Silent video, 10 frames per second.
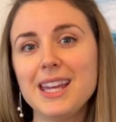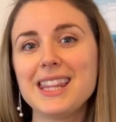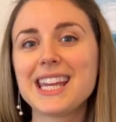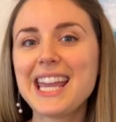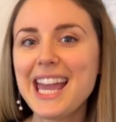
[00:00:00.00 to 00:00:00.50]

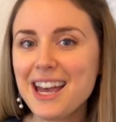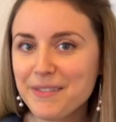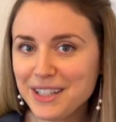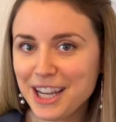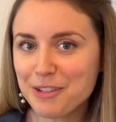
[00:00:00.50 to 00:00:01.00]
The
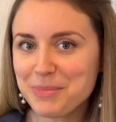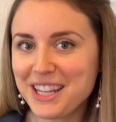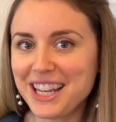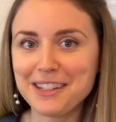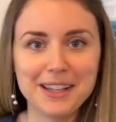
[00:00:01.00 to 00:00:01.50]
caveat
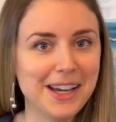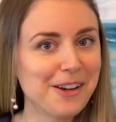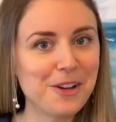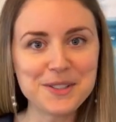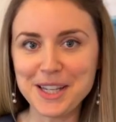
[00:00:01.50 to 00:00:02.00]
being, not
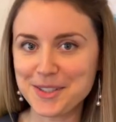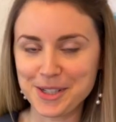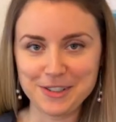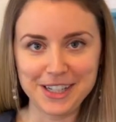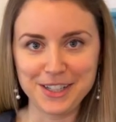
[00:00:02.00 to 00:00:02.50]
all tests are
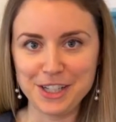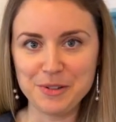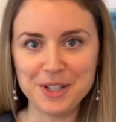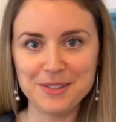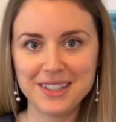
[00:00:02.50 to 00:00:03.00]
created
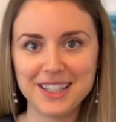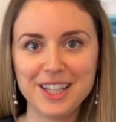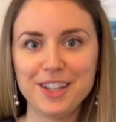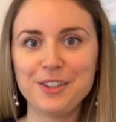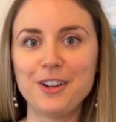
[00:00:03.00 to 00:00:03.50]
equal.
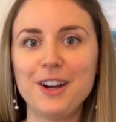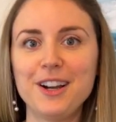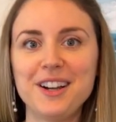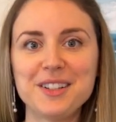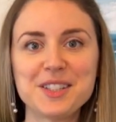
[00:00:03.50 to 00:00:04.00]
There
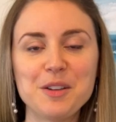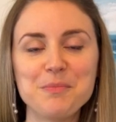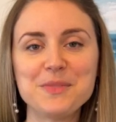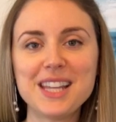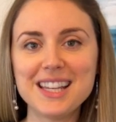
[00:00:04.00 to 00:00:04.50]
are
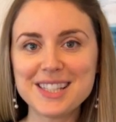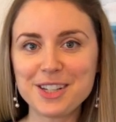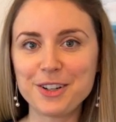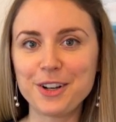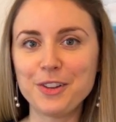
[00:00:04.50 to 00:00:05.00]
some tests that
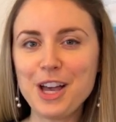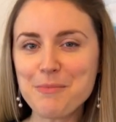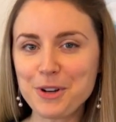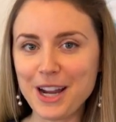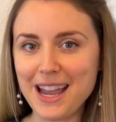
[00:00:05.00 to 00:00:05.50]
are a lot
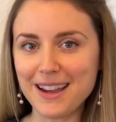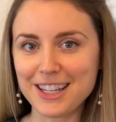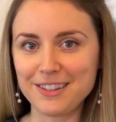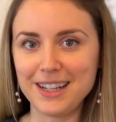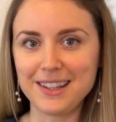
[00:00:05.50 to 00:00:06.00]
more
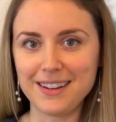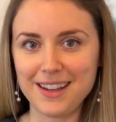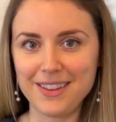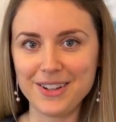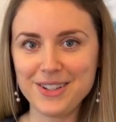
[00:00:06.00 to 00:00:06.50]
accurate than
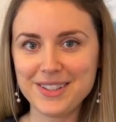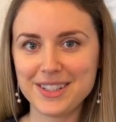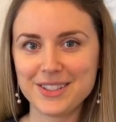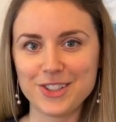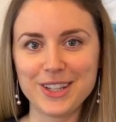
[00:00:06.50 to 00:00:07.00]
others,
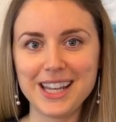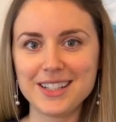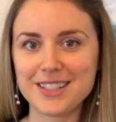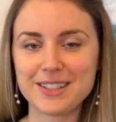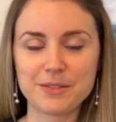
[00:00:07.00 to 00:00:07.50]
so you can't
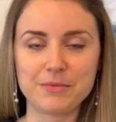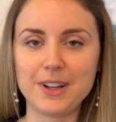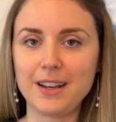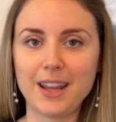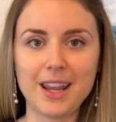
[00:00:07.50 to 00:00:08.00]
just
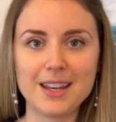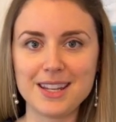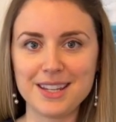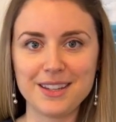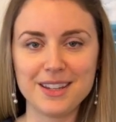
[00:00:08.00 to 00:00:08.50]
run
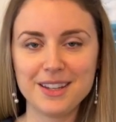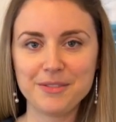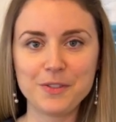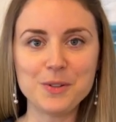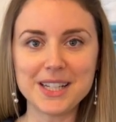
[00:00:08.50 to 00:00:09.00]
any
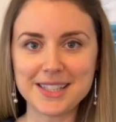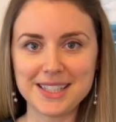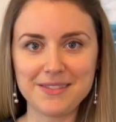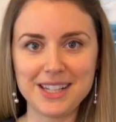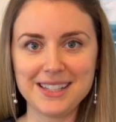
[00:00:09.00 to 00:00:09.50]
food
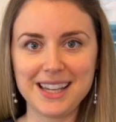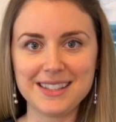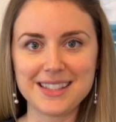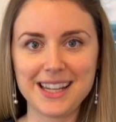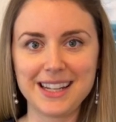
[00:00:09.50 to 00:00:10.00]
sensitivity
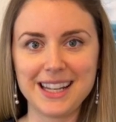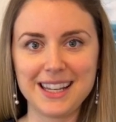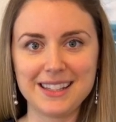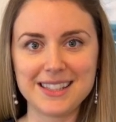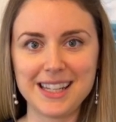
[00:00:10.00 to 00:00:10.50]
test and get
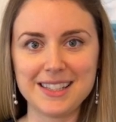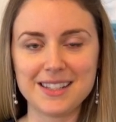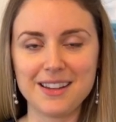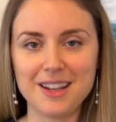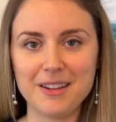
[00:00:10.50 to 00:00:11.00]
a sense
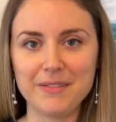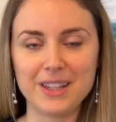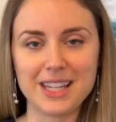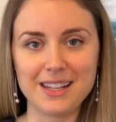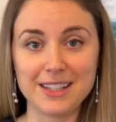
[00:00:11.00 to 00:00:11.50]
of
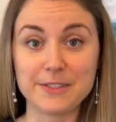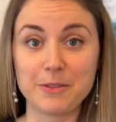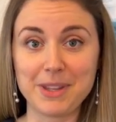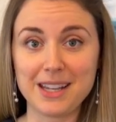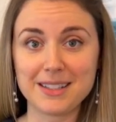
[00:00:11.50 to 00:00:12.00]
leakiness
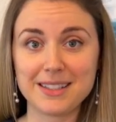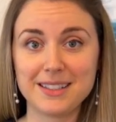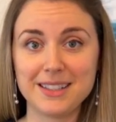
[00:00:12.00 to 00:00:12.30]
from that.